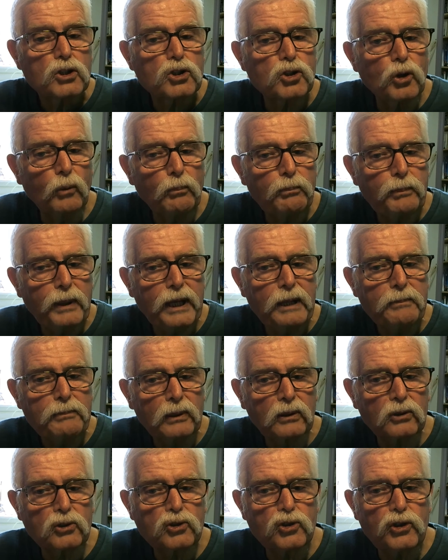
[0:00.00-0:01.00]
Some
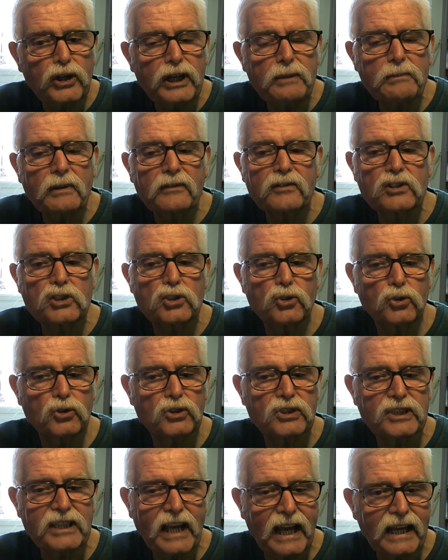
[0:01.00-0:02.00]
people dream of
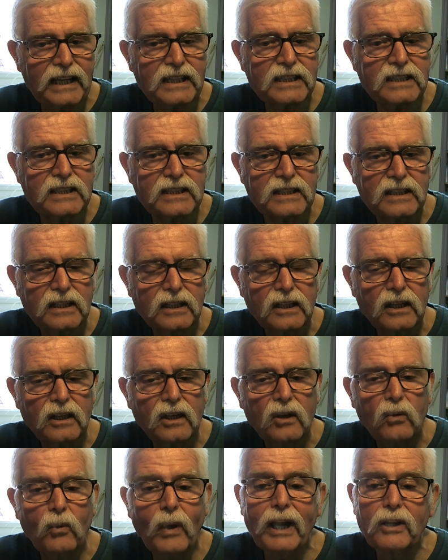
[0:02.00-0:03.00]
success
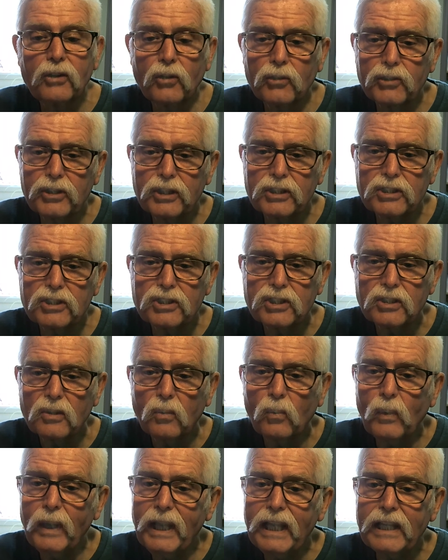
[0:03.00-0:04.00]
while others
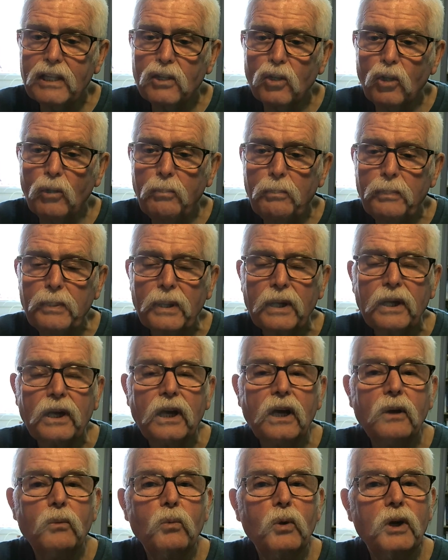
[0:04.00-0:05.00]
wake up
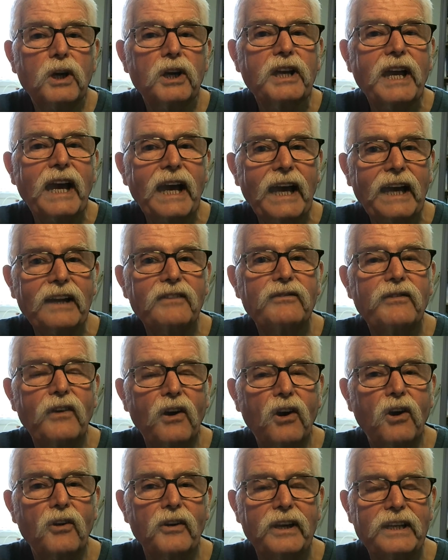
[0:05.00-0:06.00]
and work hard
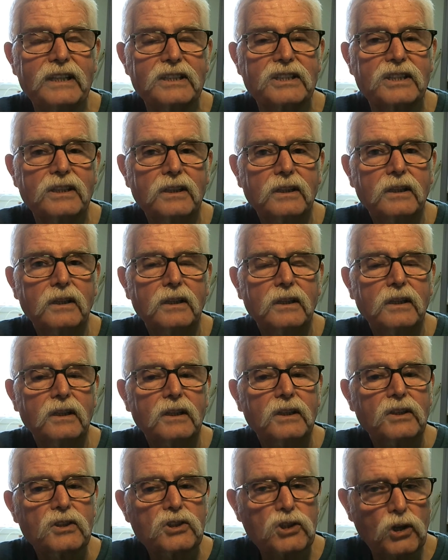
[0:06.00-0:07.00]
for it.
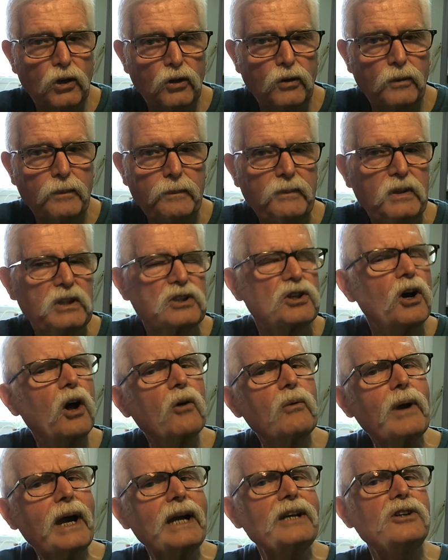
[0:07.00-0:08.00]
So it's
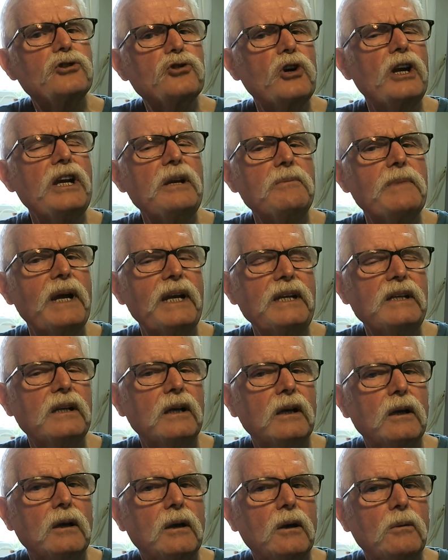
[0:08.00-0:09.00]
all right
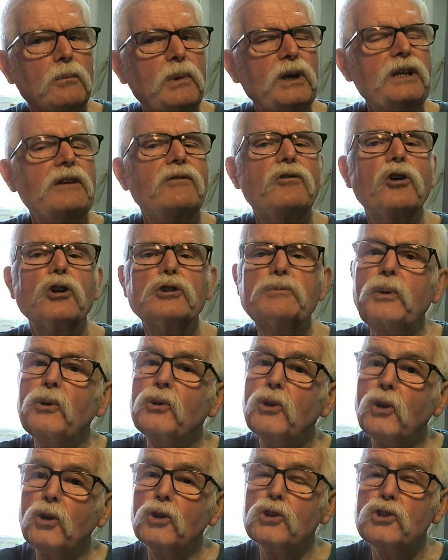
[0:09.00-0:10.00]
dreaming, but you've got to
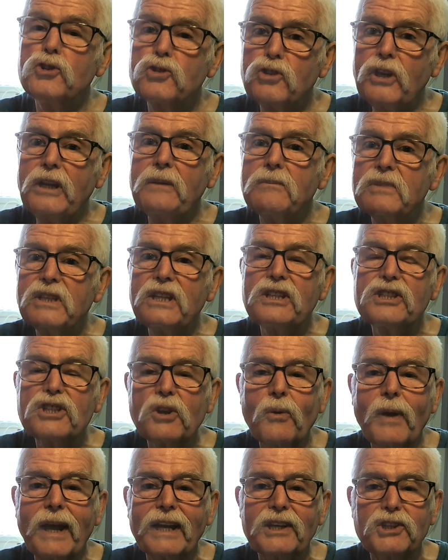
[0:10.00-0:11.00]
put those dreams
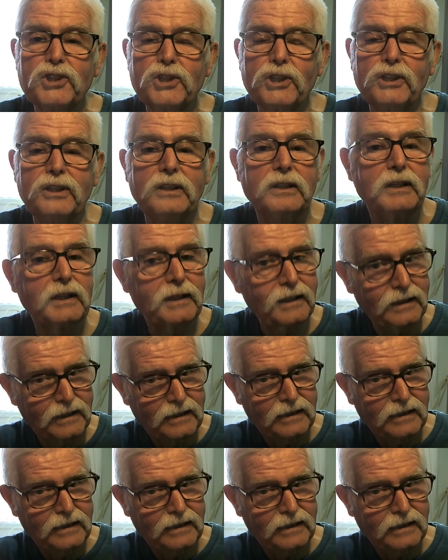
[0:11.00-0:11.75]
into action.